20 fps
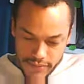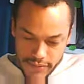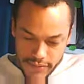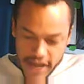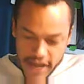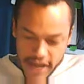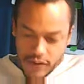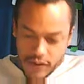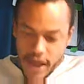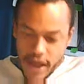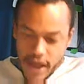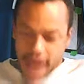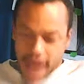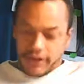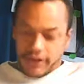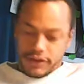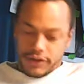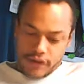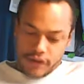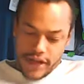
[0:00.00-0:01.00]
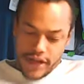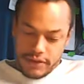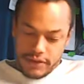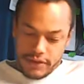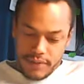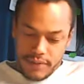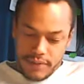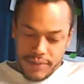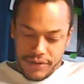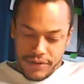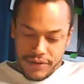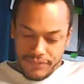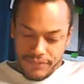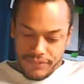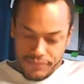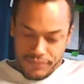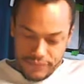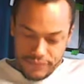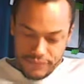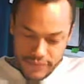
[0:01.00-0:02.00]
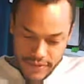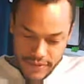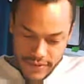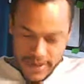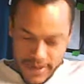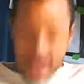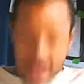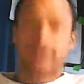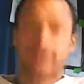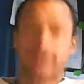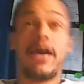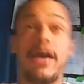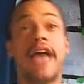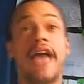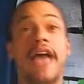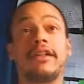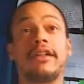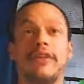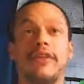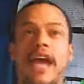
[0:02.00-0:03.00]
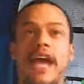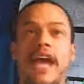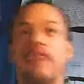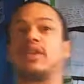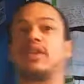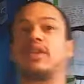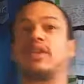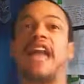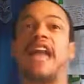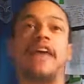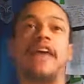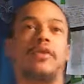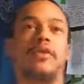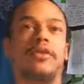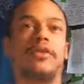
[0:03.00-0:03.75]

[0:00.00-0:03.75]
Equiangular triangle. Remember, equiangular, equilateral.